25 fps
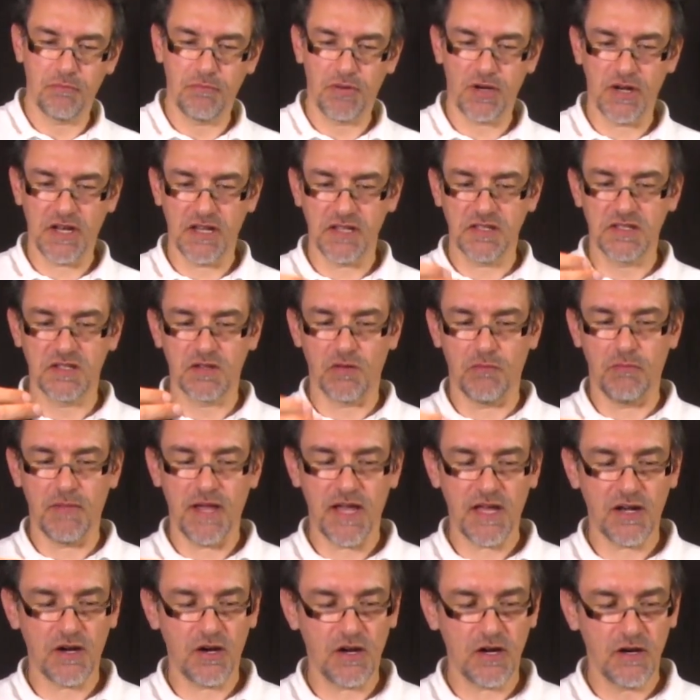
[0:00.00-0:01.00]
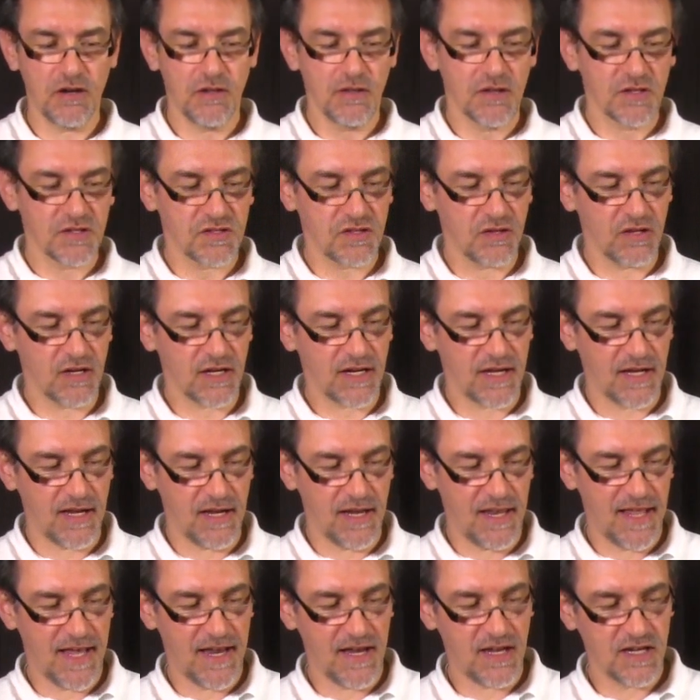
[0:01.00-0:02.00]
potentiometer, so you can
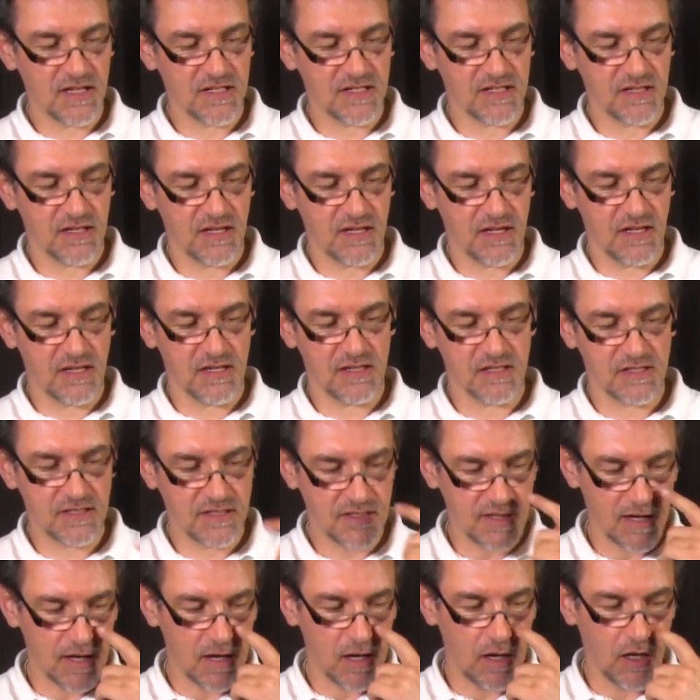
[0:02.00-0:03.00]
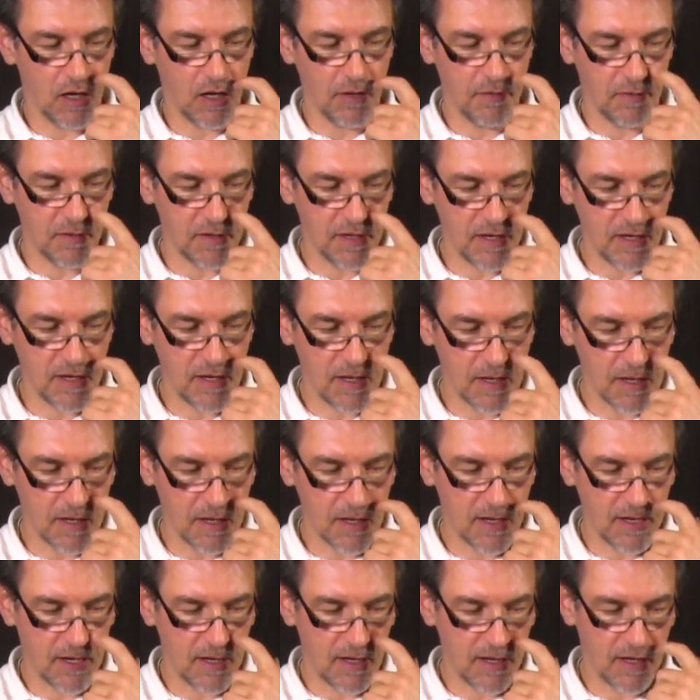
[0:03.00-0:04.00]
let it still on the
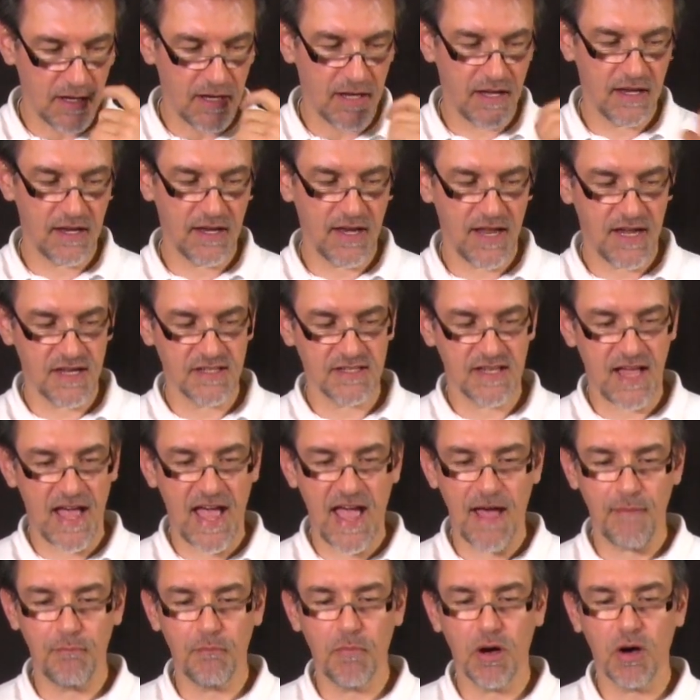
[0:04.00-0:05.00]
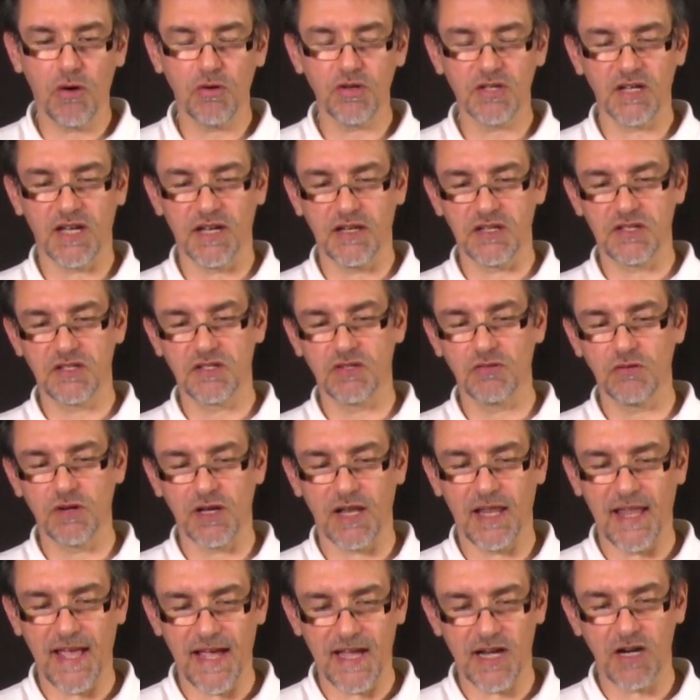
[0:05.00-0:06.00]
NASA M mode and do
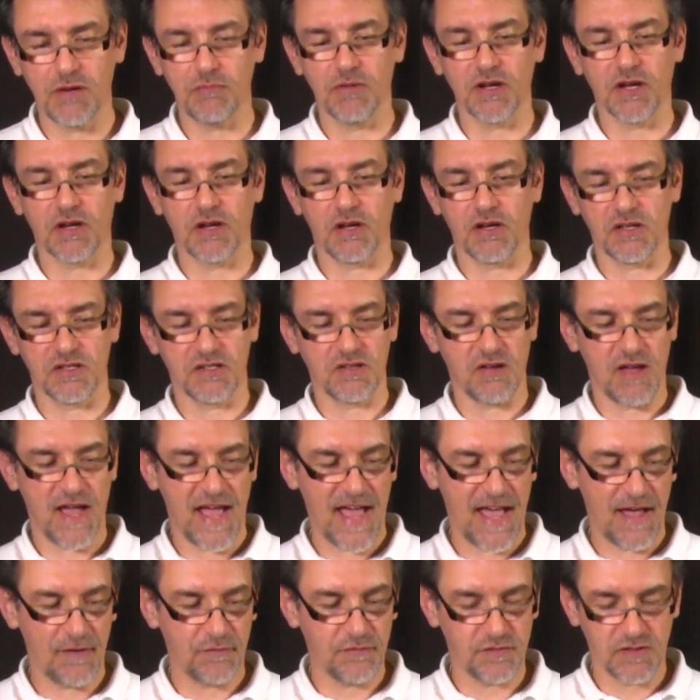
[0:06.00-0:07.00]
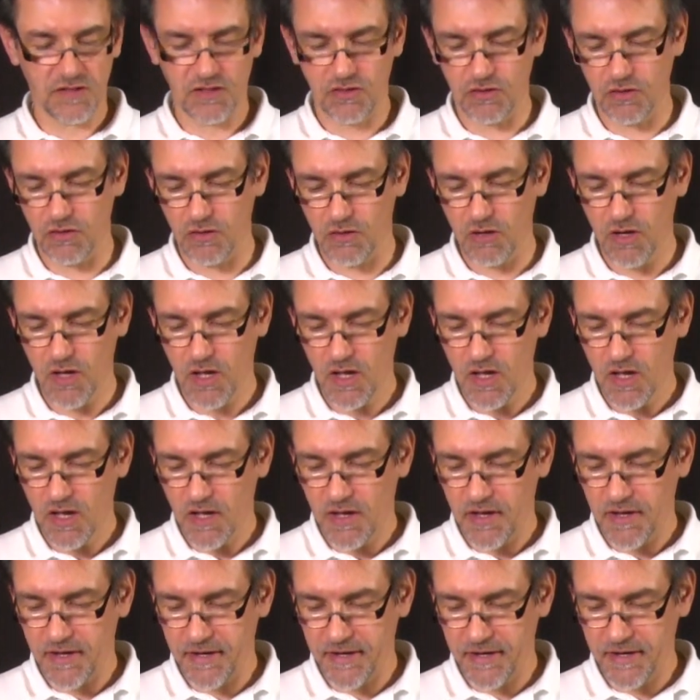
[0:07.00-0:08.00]
it later because you have to
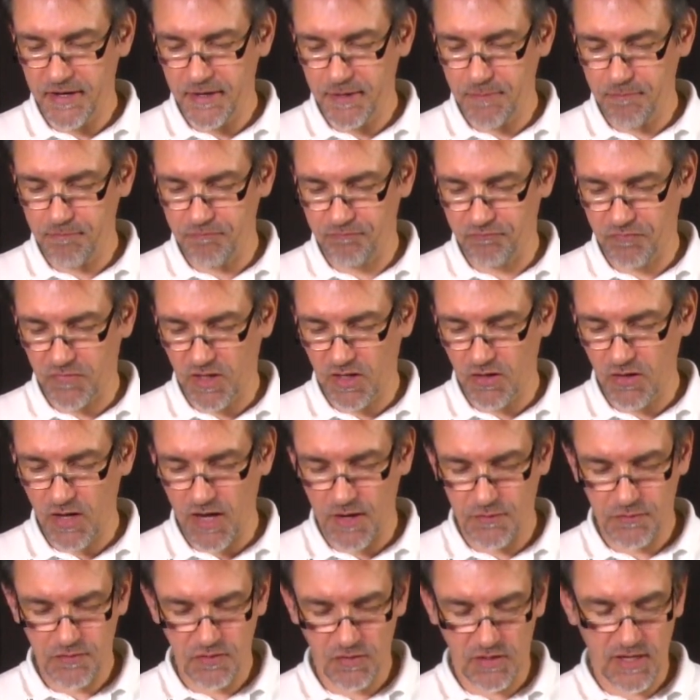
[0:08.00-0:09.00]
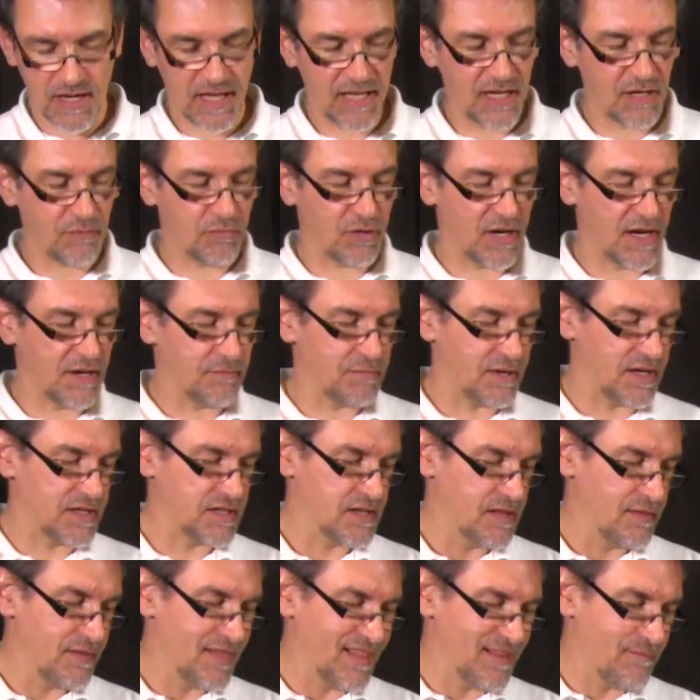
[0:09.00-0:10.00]
calibrate. But
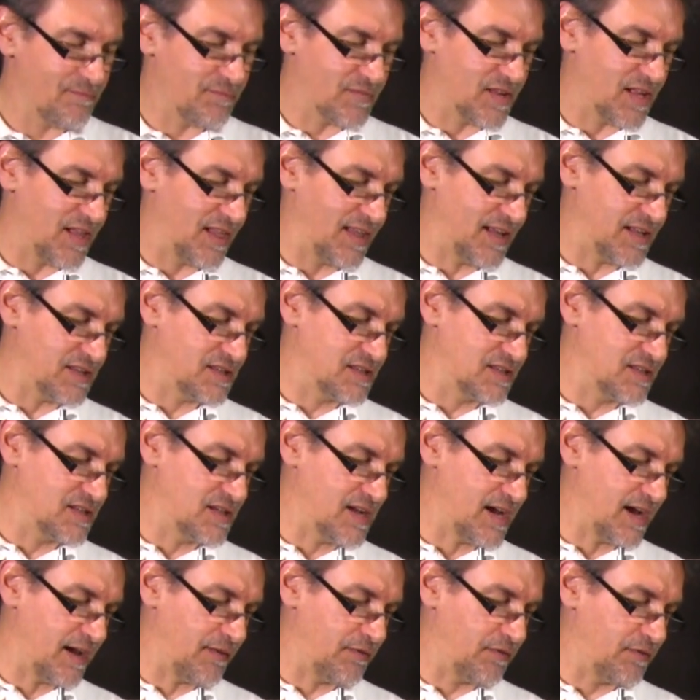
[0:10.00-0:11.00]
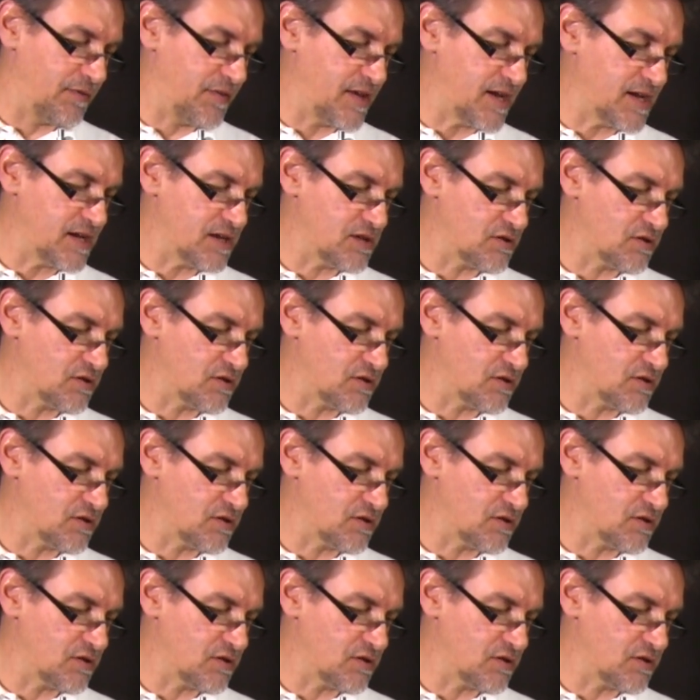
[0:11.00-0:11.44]
let's see, I think